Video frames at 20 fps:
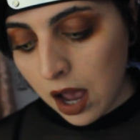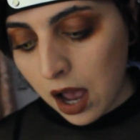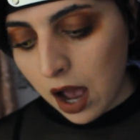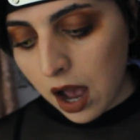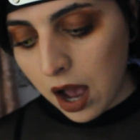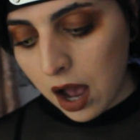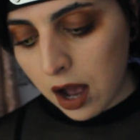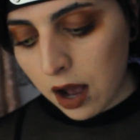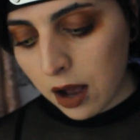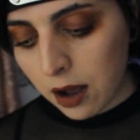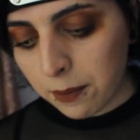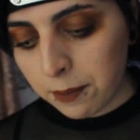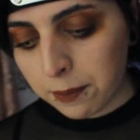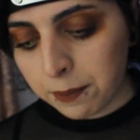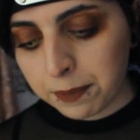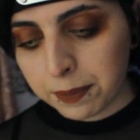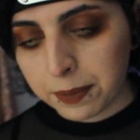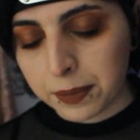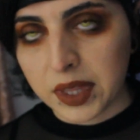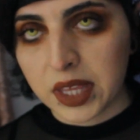
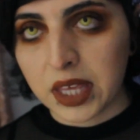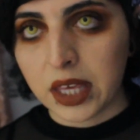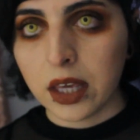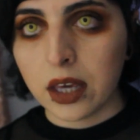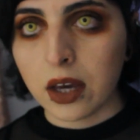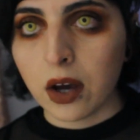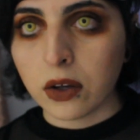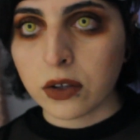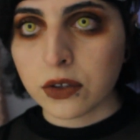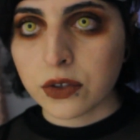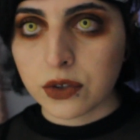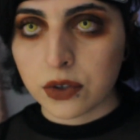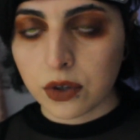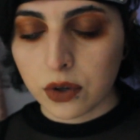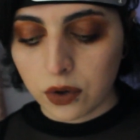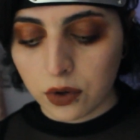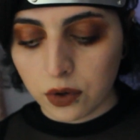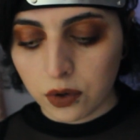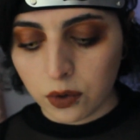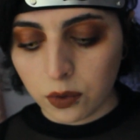He
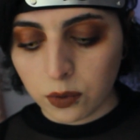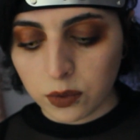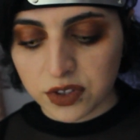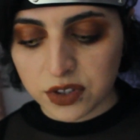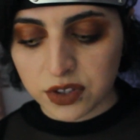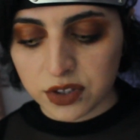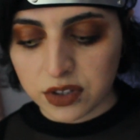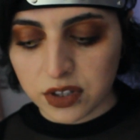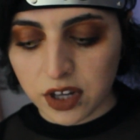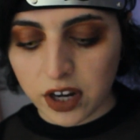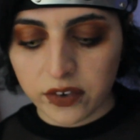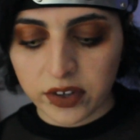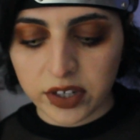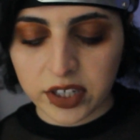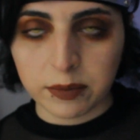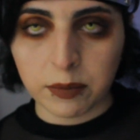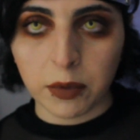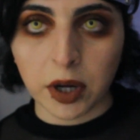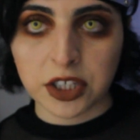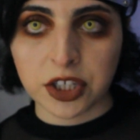also was this, I
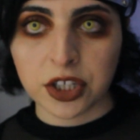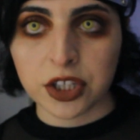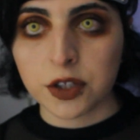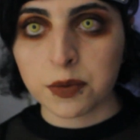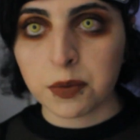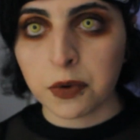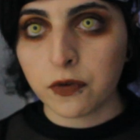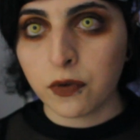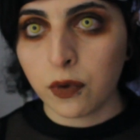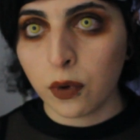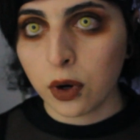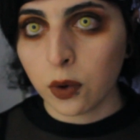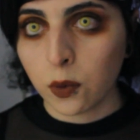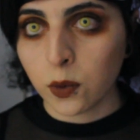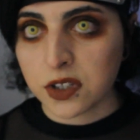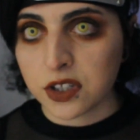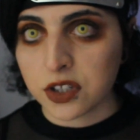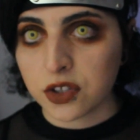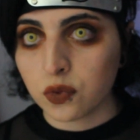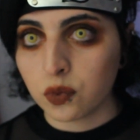already mentioned this before,
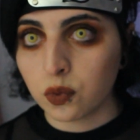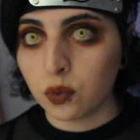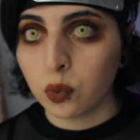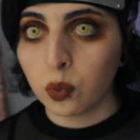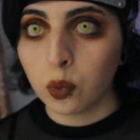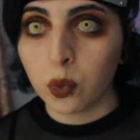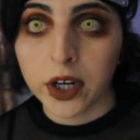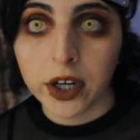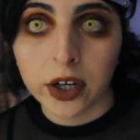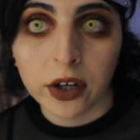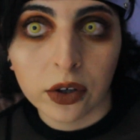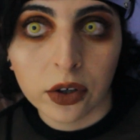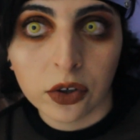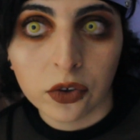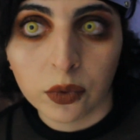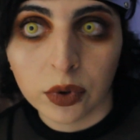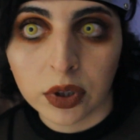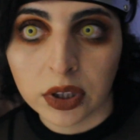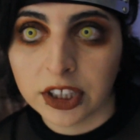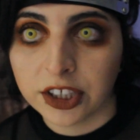was this
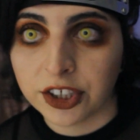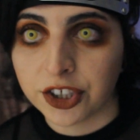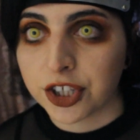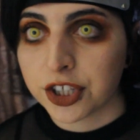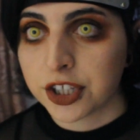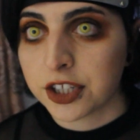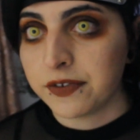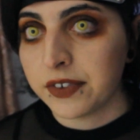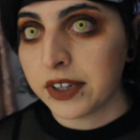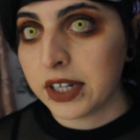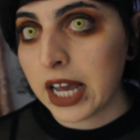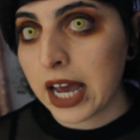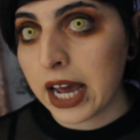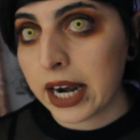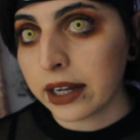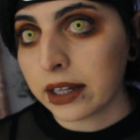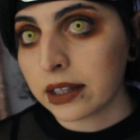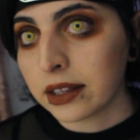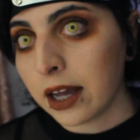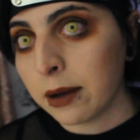weird religious
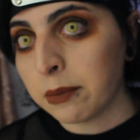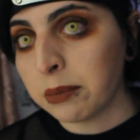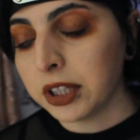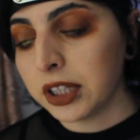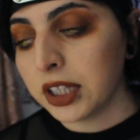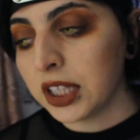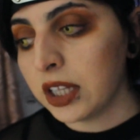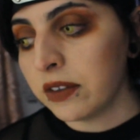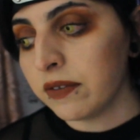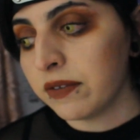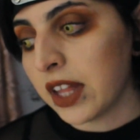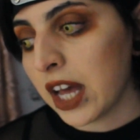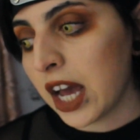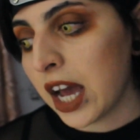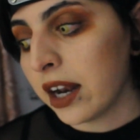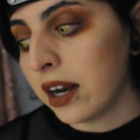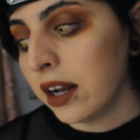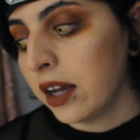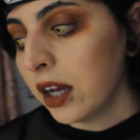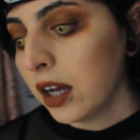fanatic that believed
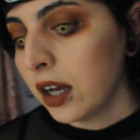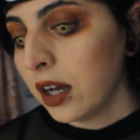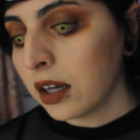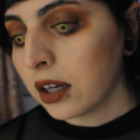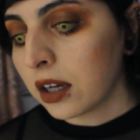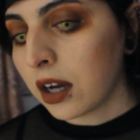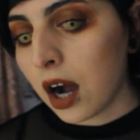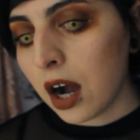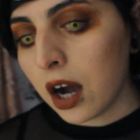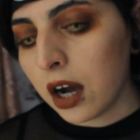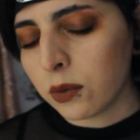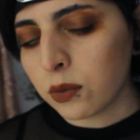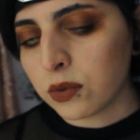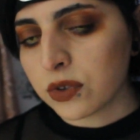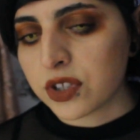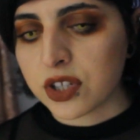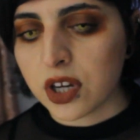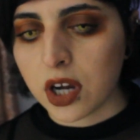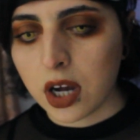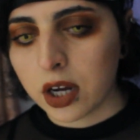that God
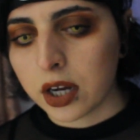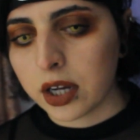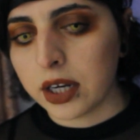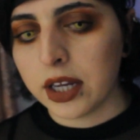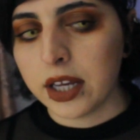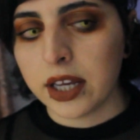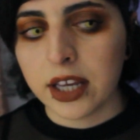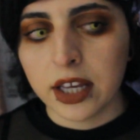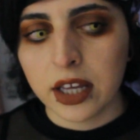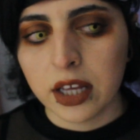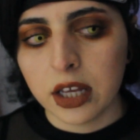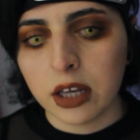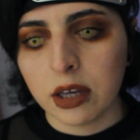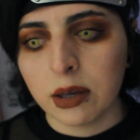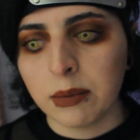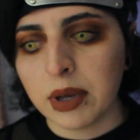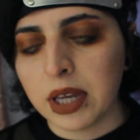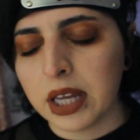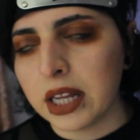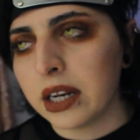was talking to
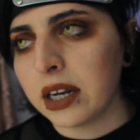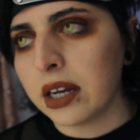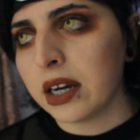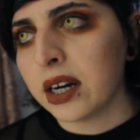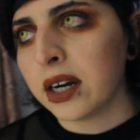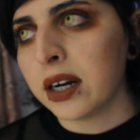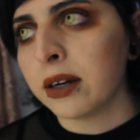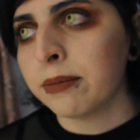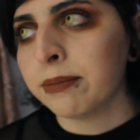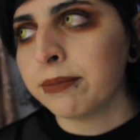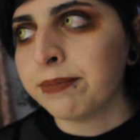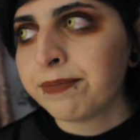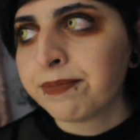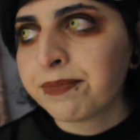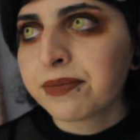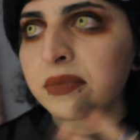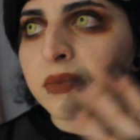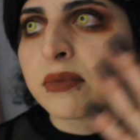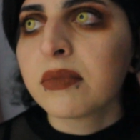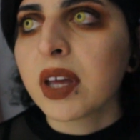him and
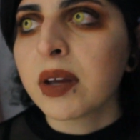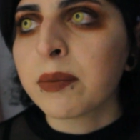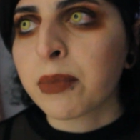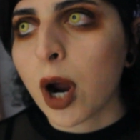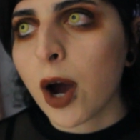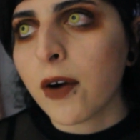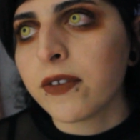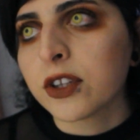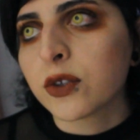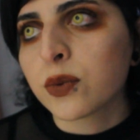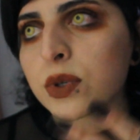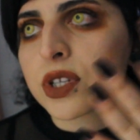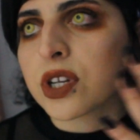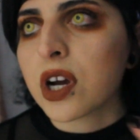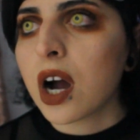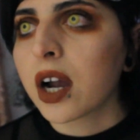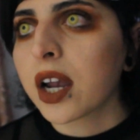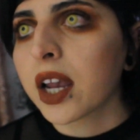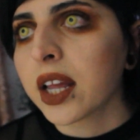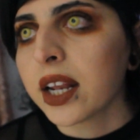prophets were
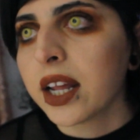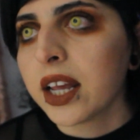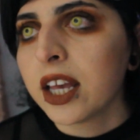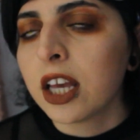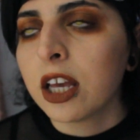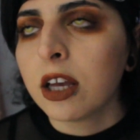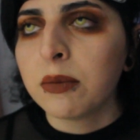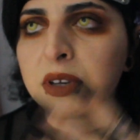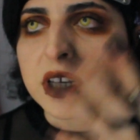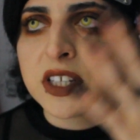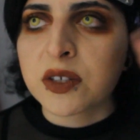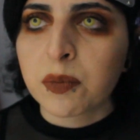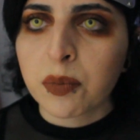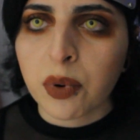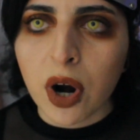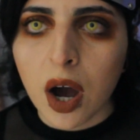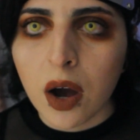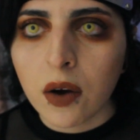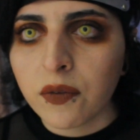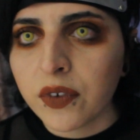talking to him. He's a
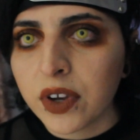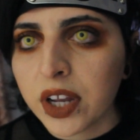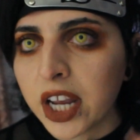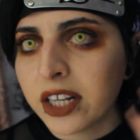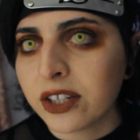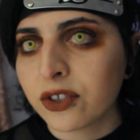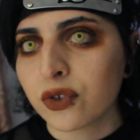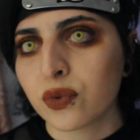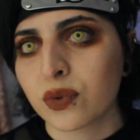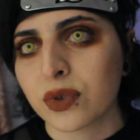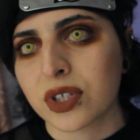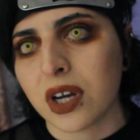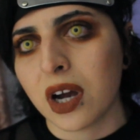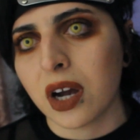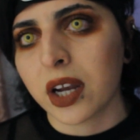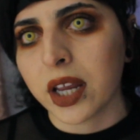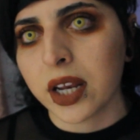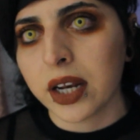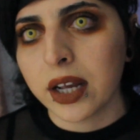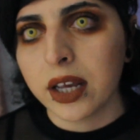prophet. Angels were
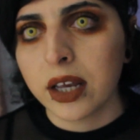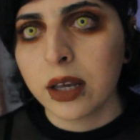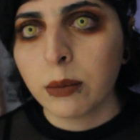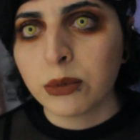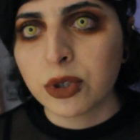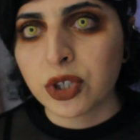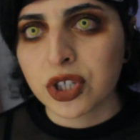talking to him.